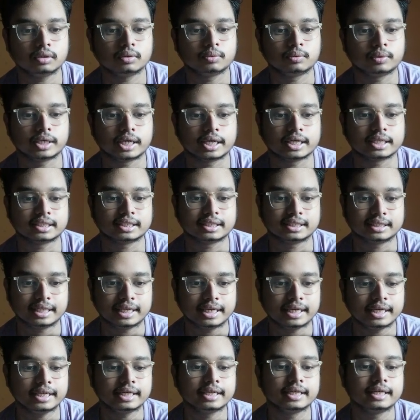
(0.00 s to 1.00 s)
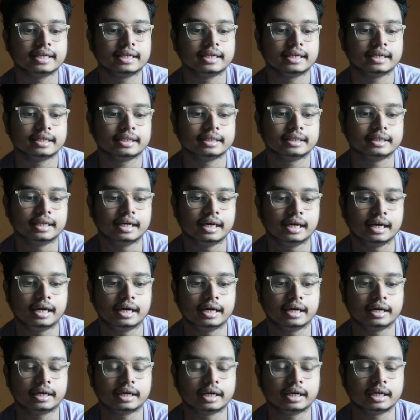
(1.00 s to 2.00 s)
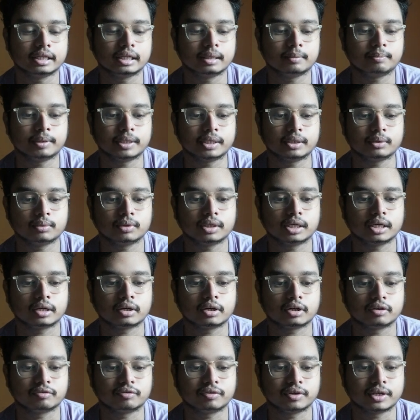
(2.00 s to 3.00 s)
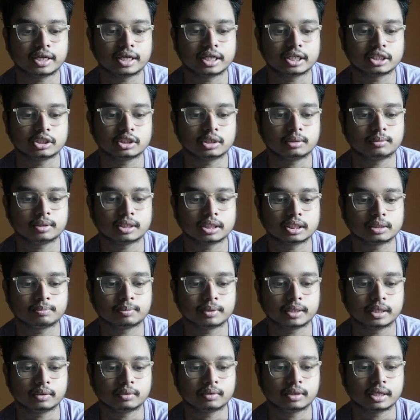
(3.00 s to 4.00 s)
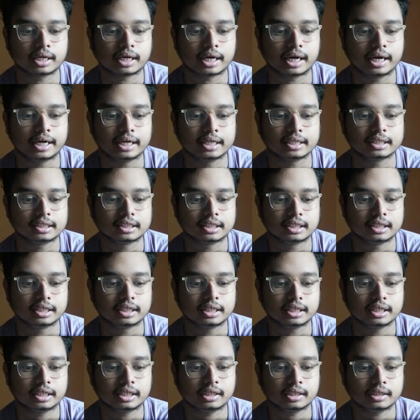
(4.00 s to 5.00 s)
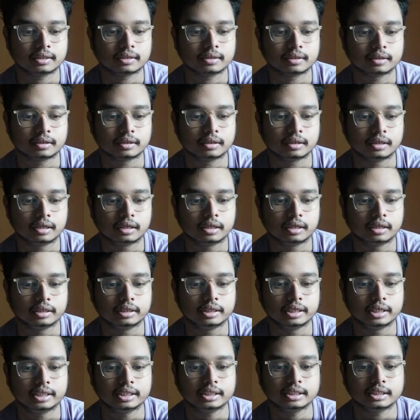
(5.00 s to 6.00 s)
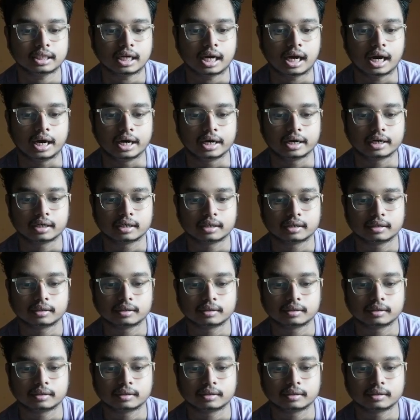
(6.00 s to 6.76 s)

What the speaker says: we can say that the particular configuration of this particular chiral center, that is R.